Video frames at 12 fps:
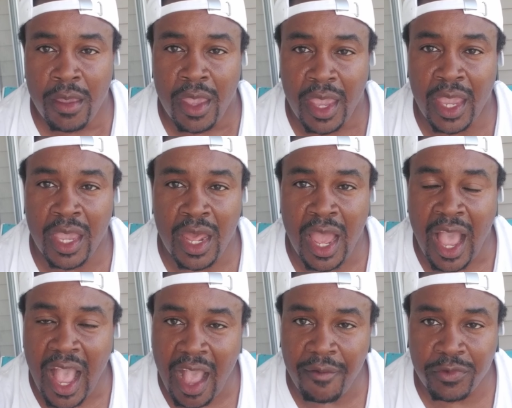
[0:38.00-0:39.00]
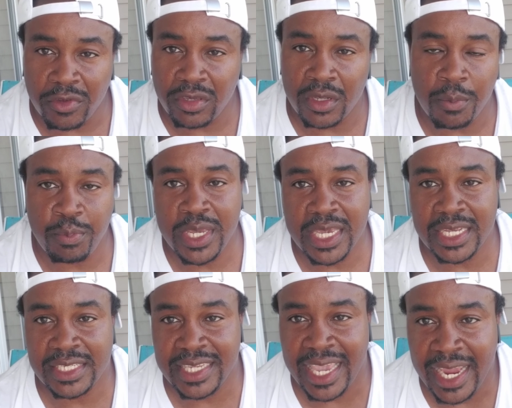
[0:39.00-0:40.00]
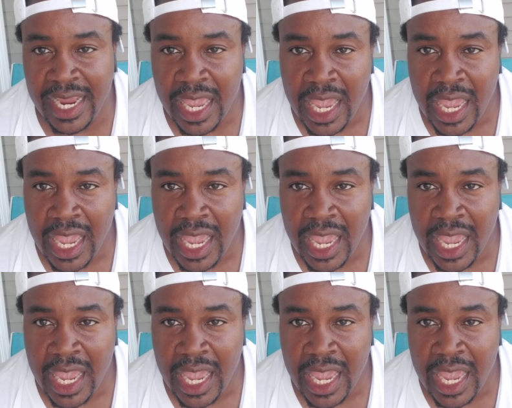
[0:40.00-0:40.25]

And I have to send a PSA